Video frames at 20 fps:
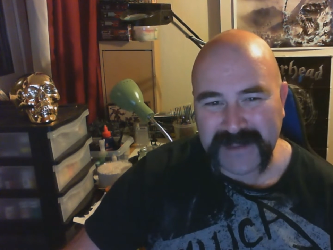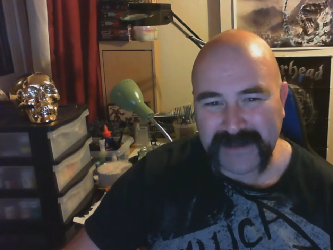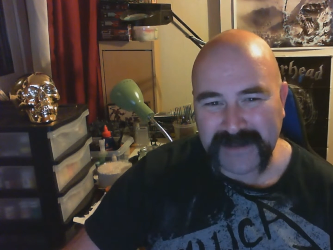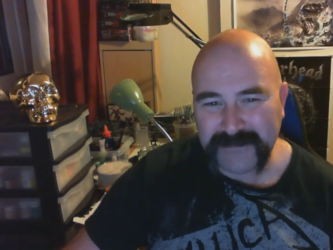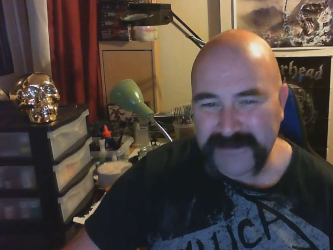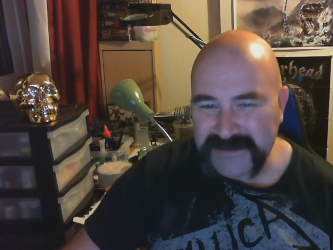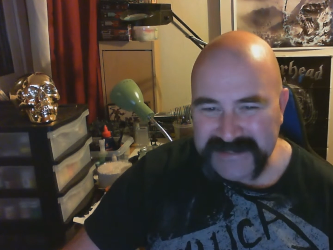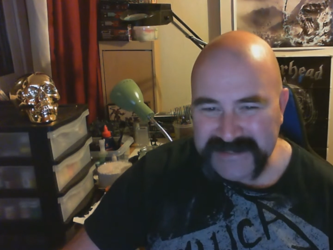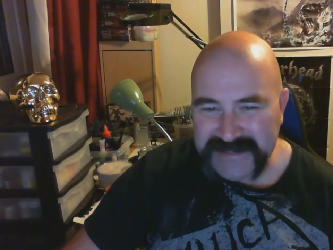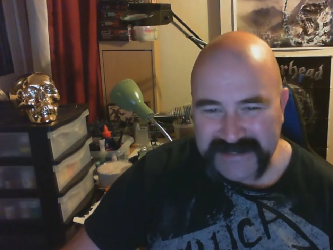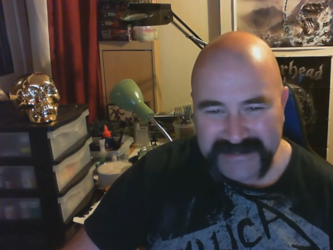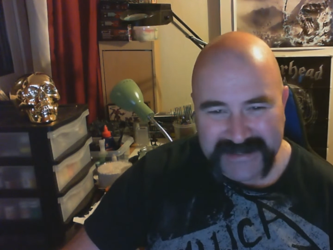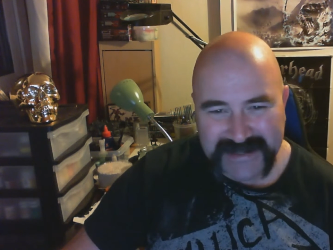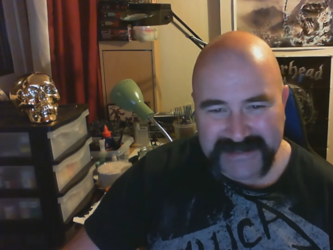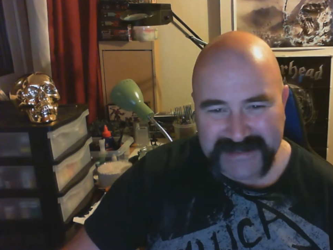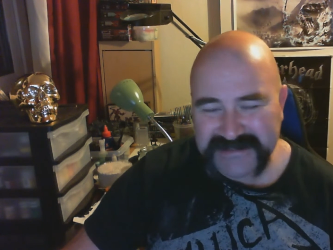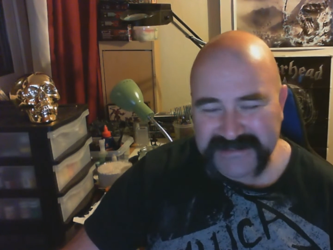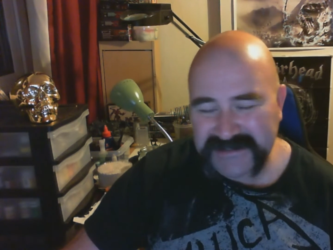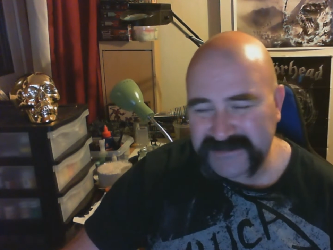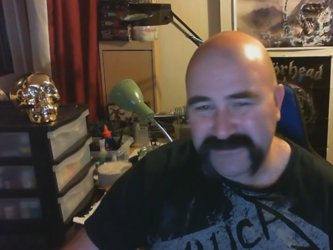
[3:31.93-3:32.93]
I'm not saying
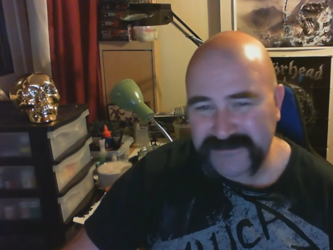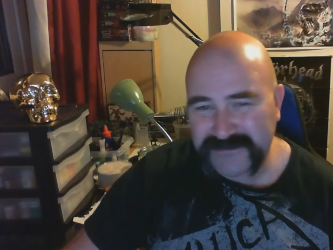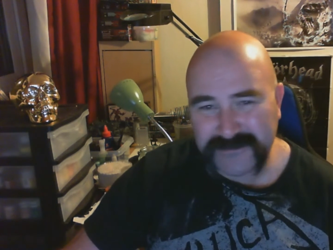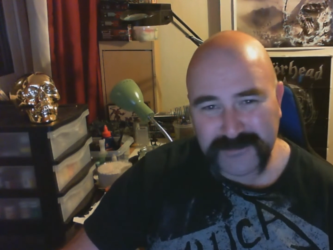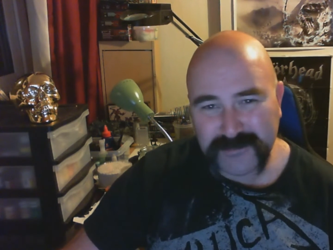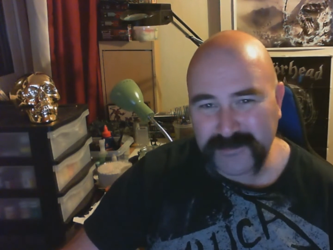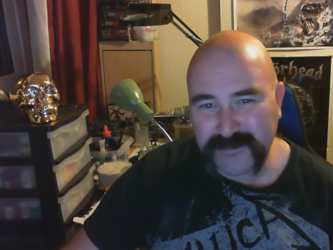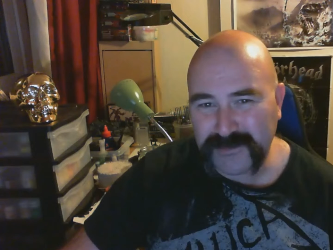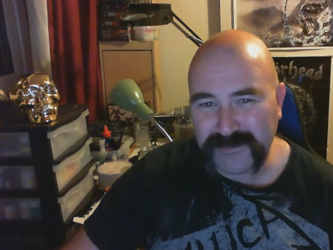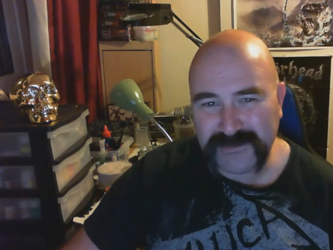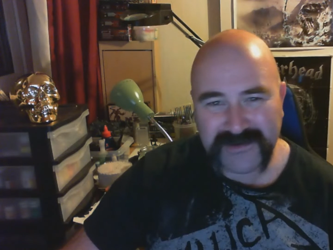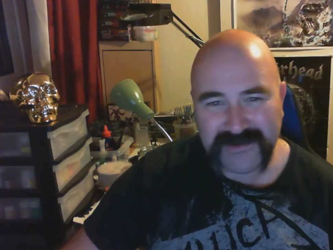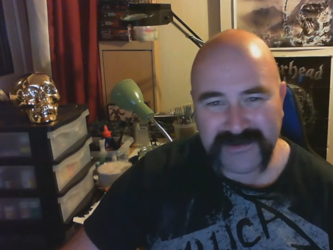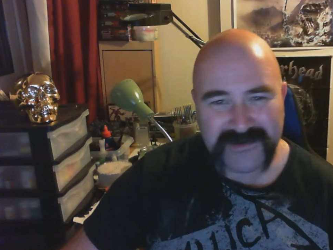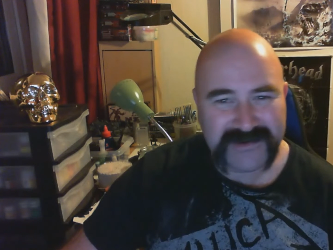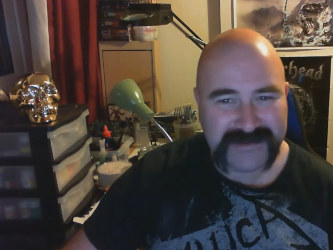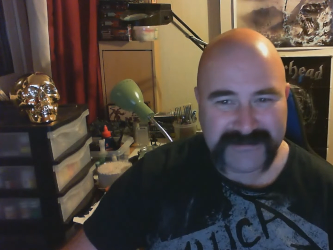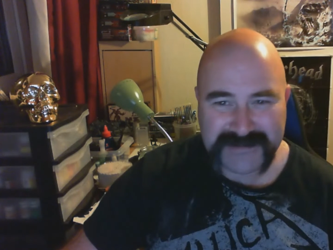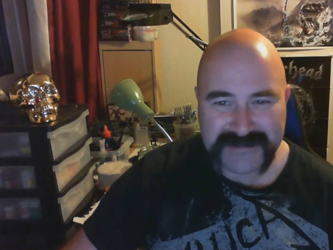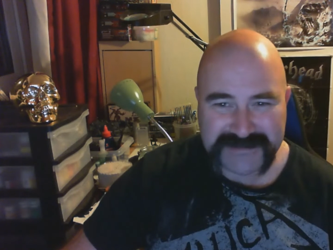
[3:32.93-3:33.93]
get into full-blown
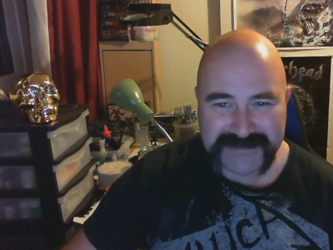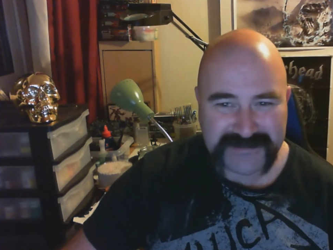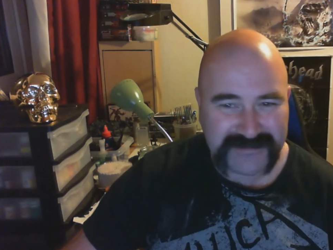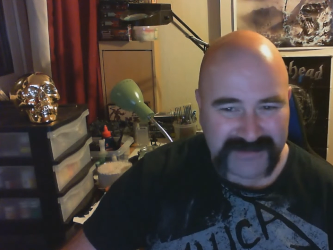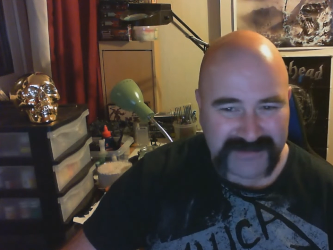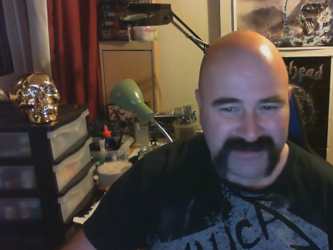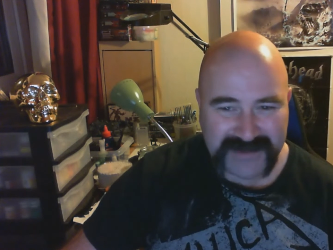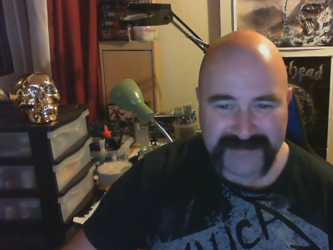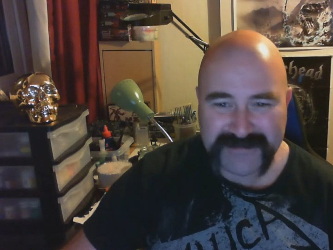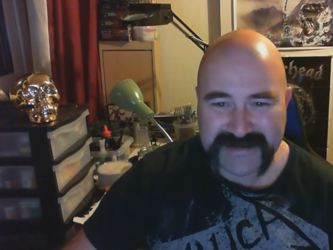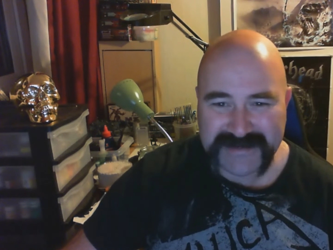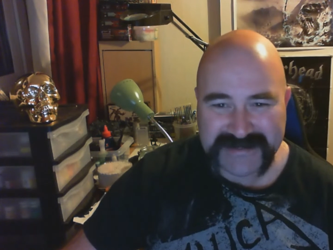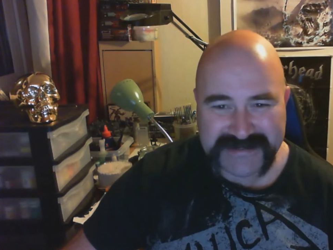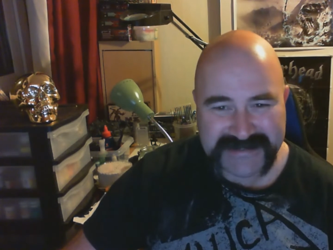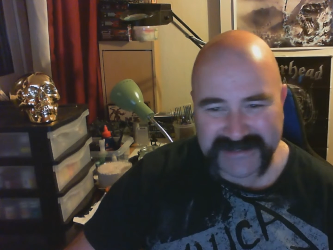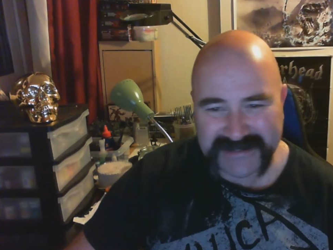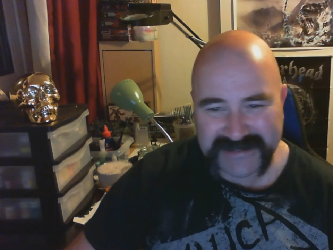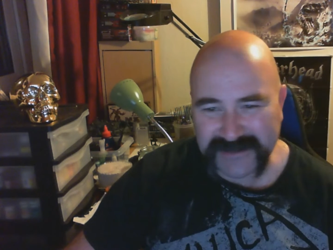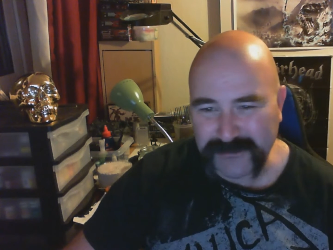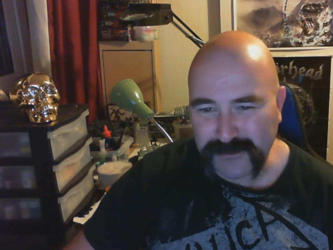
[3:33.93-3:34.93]
arguments with
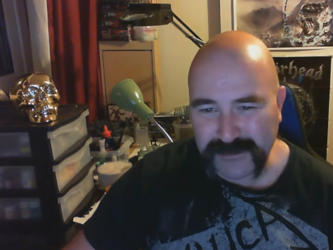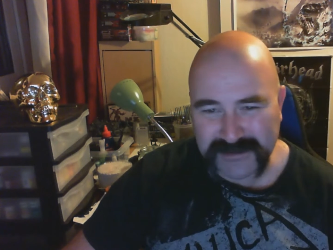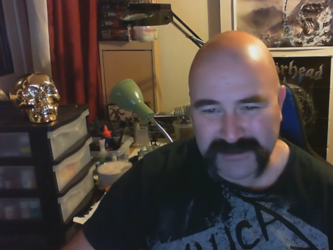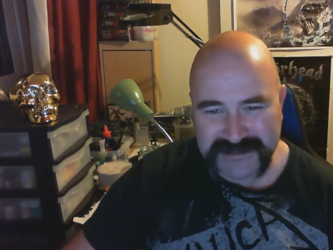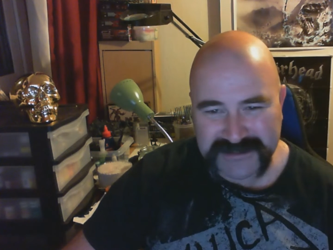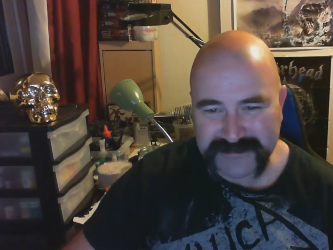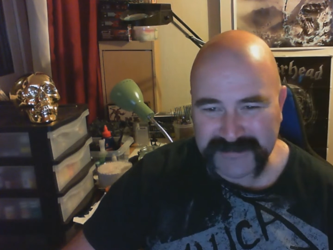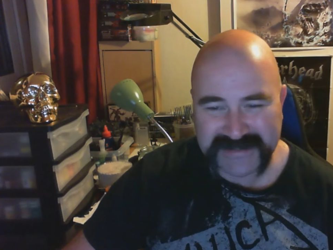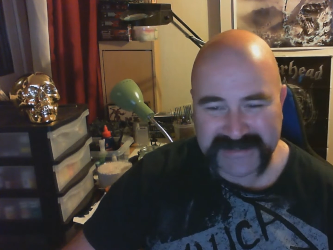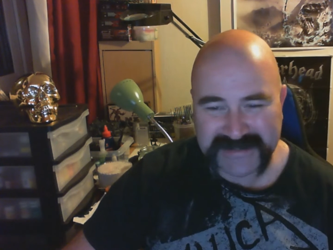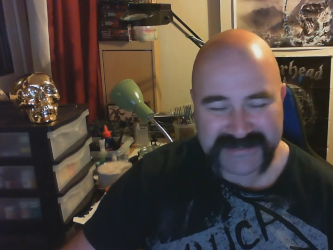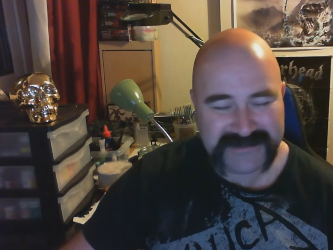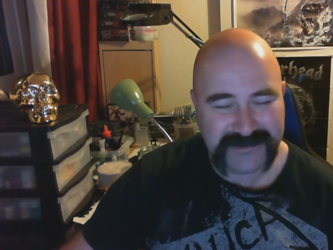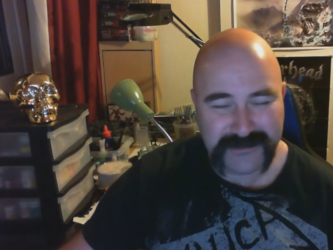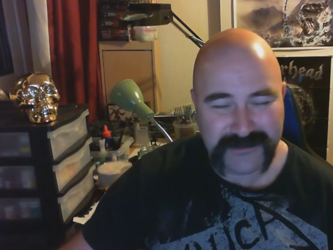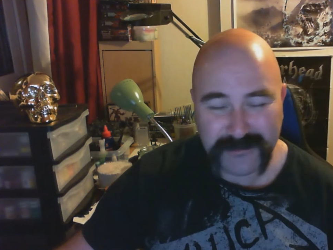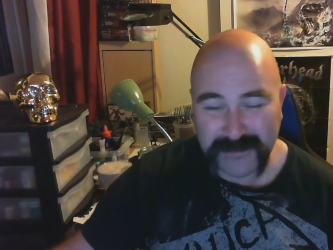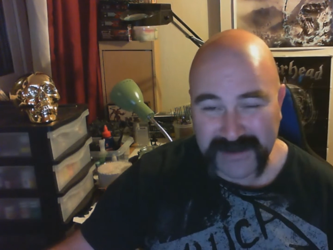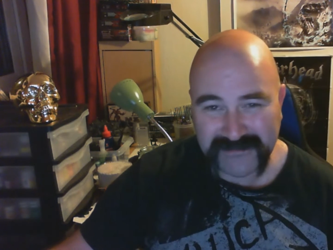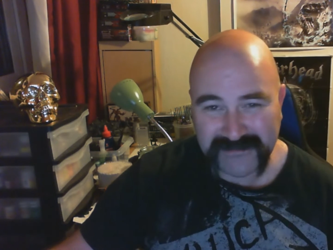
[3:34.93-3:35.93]
feminists in your workspace
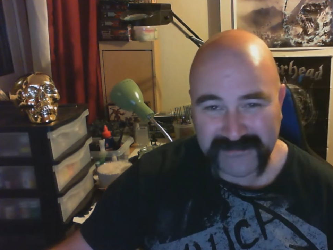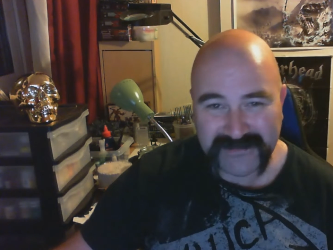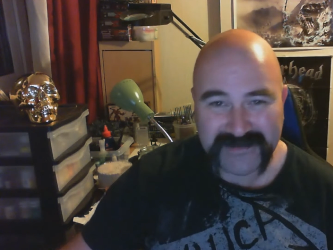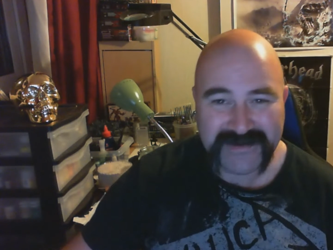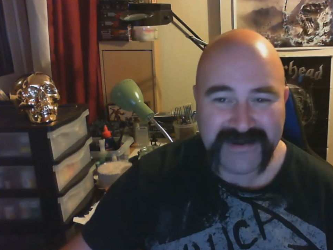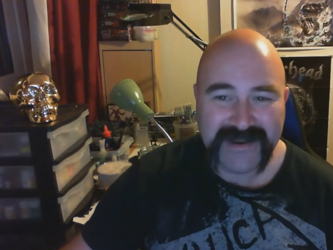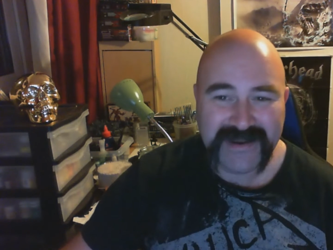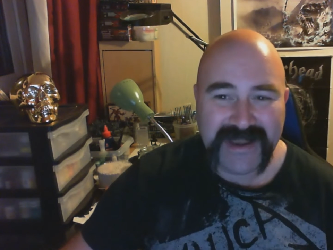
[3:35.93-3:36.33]
or whatever.